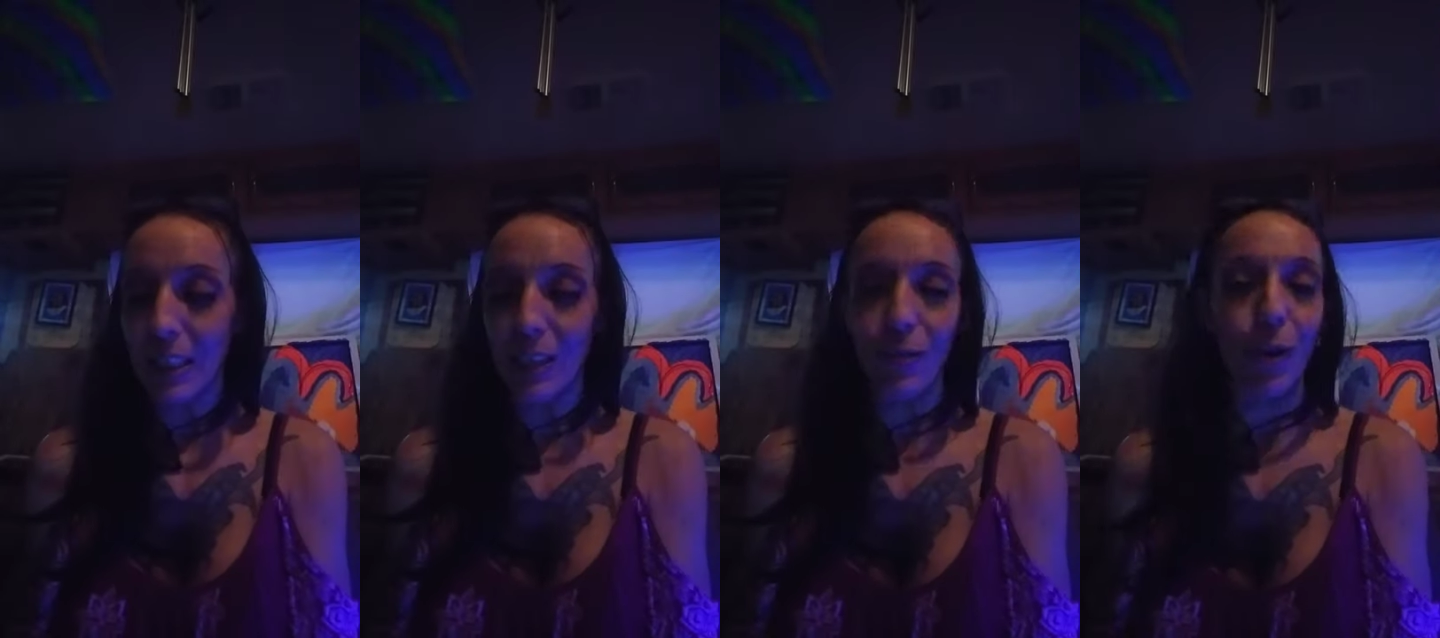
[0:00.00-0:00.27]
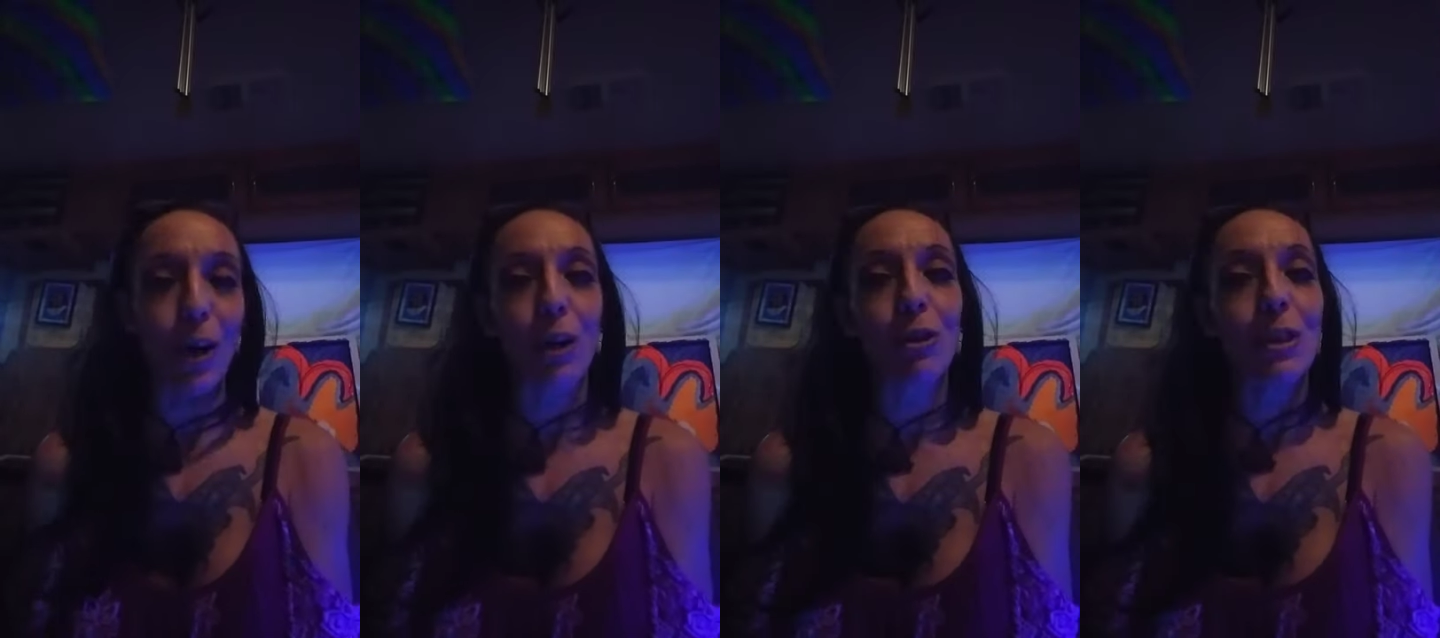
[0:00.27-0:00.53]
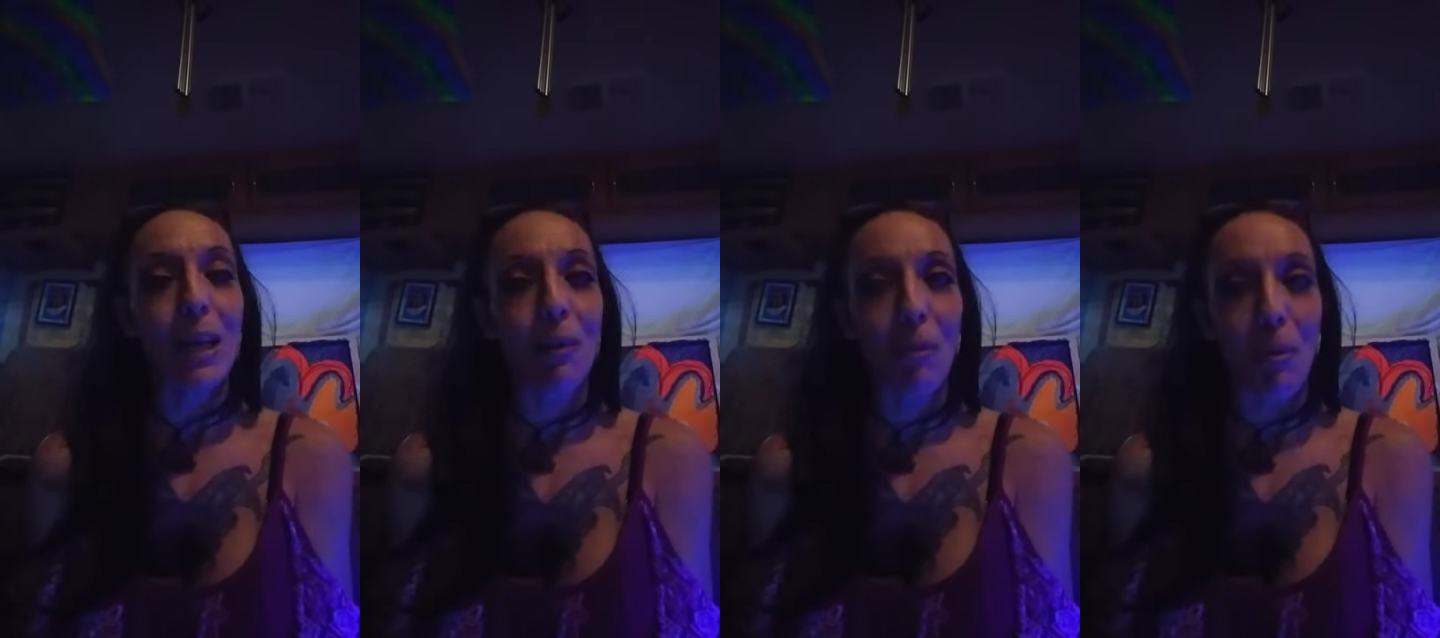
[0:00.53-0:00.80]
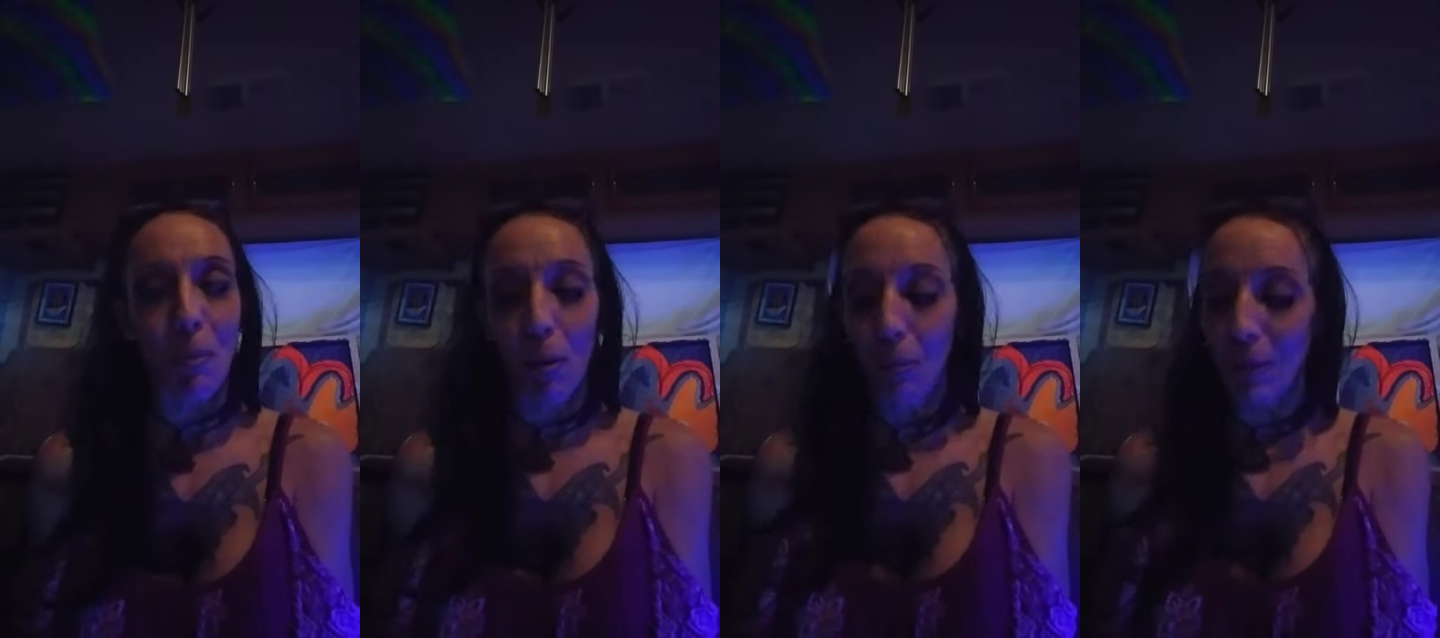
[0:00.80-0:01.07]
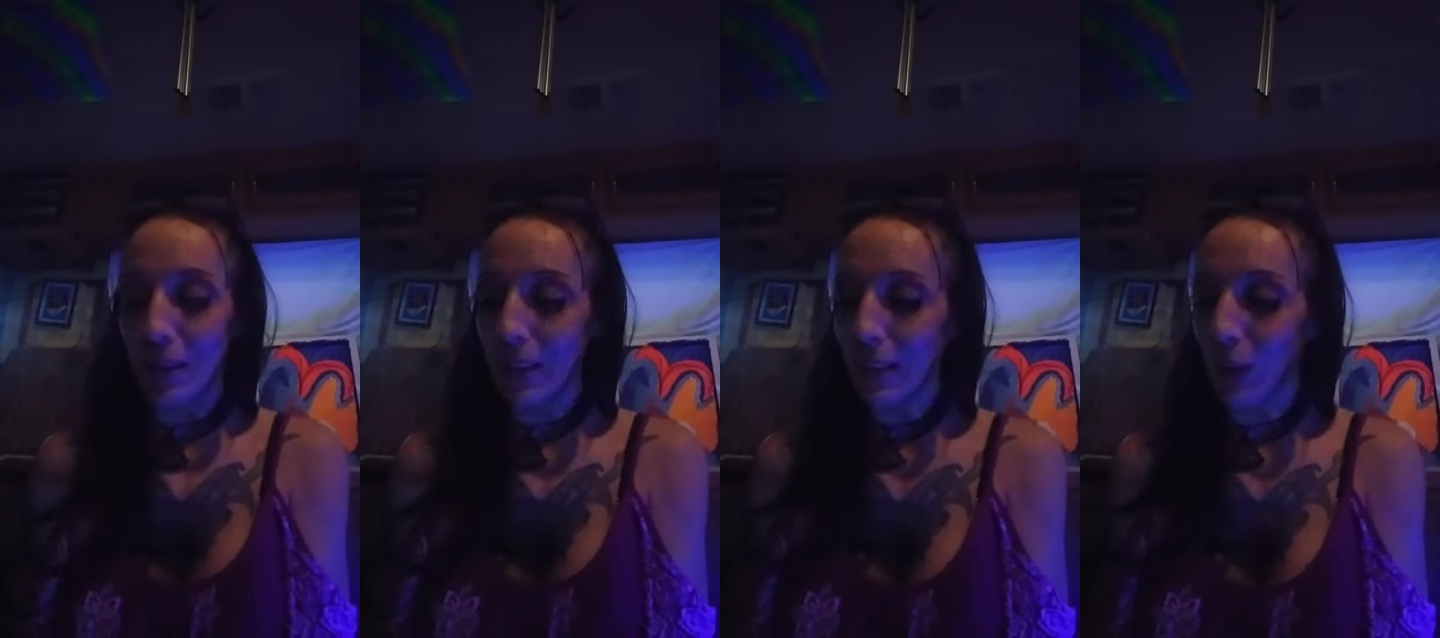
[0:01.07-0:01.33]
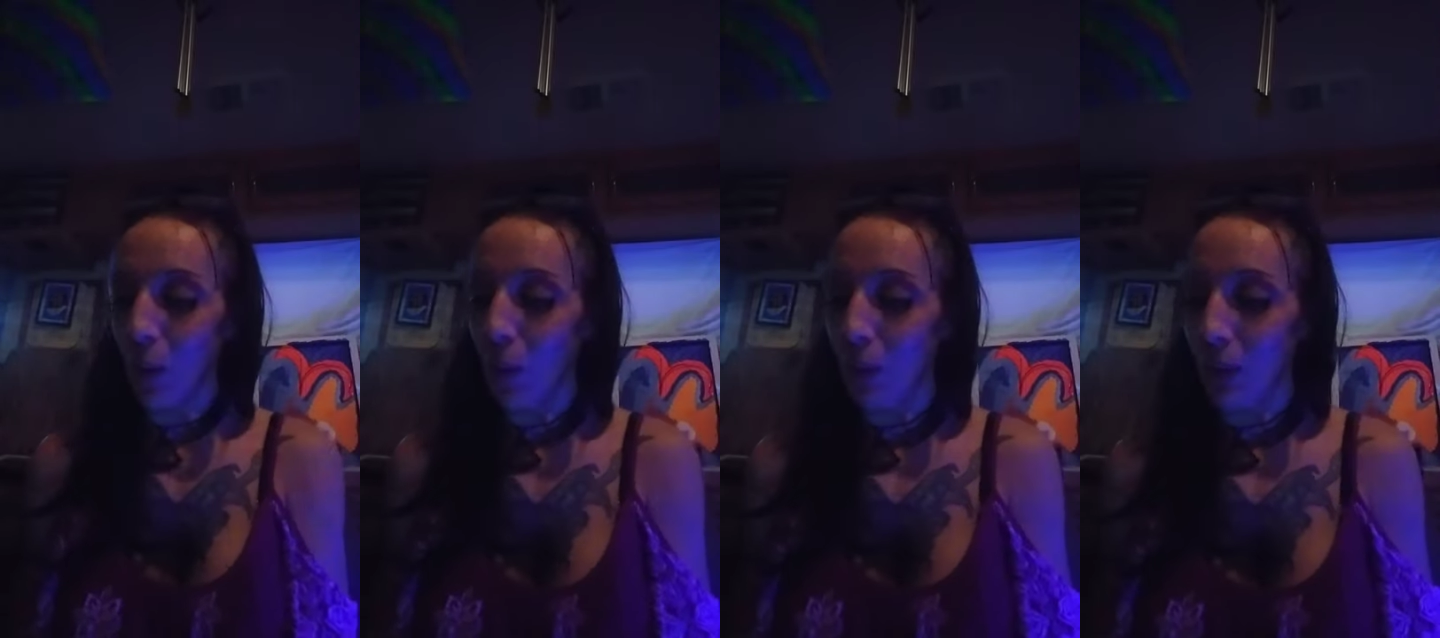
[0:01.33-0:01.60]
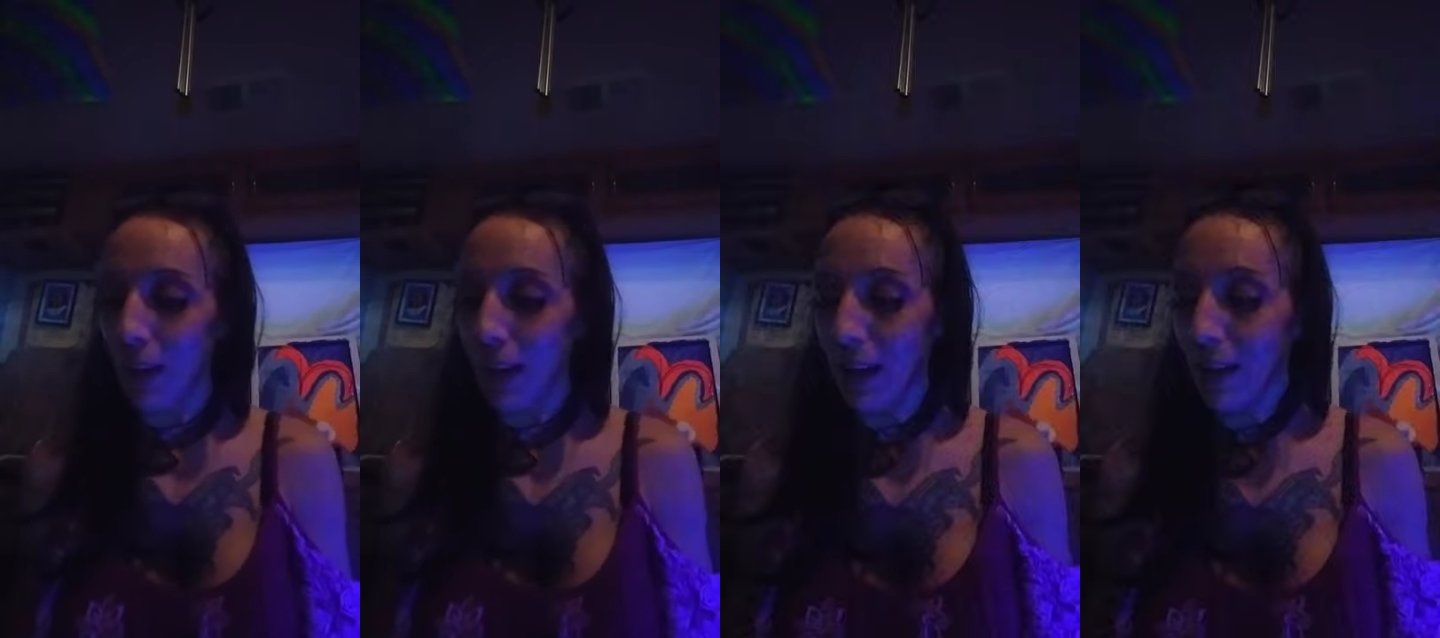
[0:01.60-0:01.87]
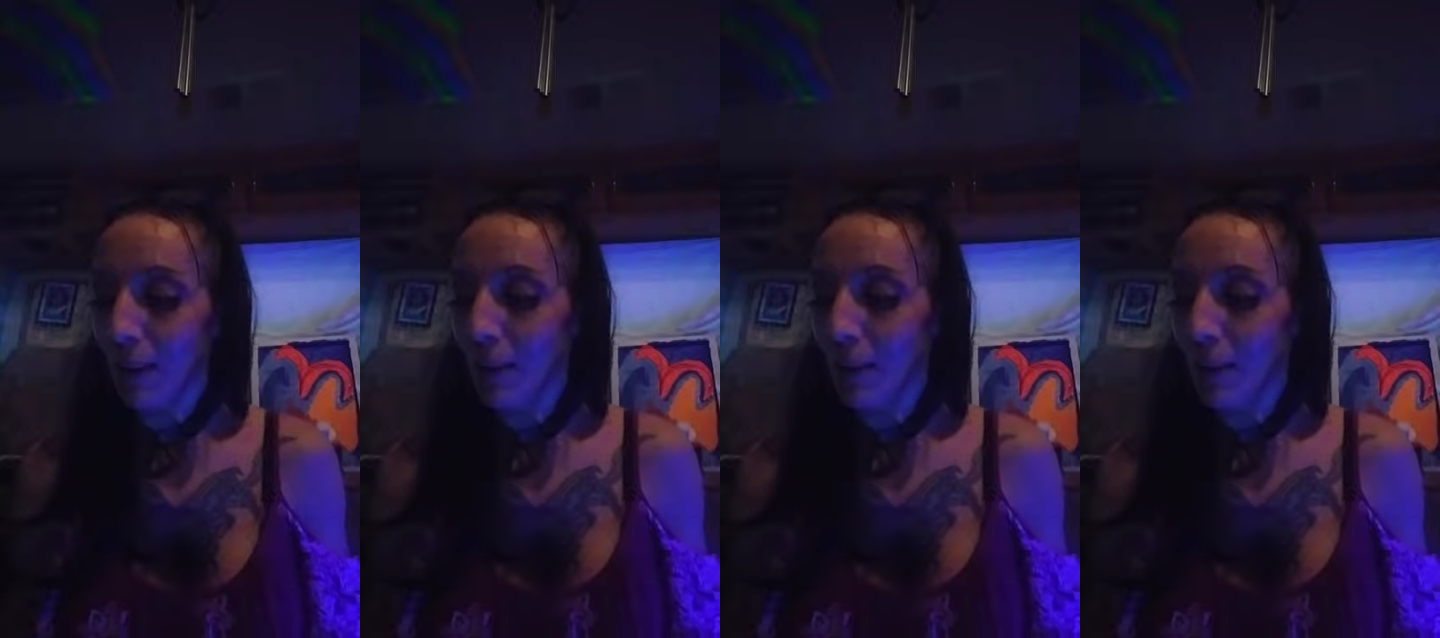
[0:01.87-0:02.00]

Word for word: is for entertainment purposes only.